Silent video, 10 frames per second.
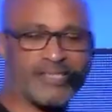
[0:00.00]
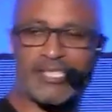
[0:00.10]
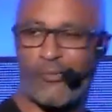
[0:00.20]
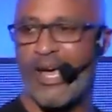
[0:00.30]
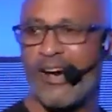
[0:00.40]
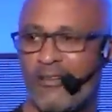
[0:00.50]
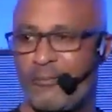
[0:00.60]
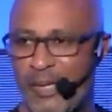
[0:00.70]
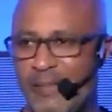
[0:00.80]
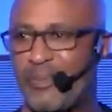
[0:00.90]
12
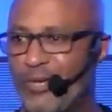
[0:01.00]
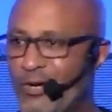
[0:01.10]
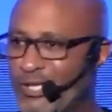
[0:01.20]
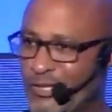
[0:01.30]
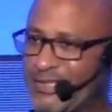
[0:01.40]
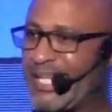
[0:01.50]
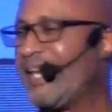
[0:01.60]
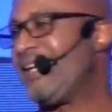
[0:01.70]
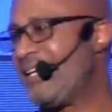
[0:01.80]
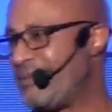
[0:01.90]
people on your
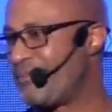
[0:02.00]
team,